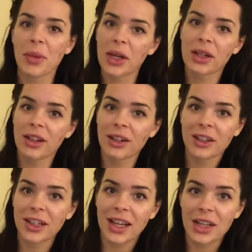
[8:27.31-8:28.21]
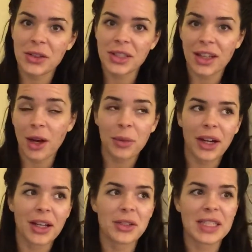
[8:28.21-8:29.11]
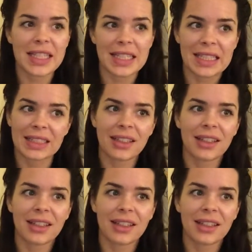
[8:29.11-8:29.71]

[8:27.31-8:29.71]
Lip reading: Paragard copper IUD,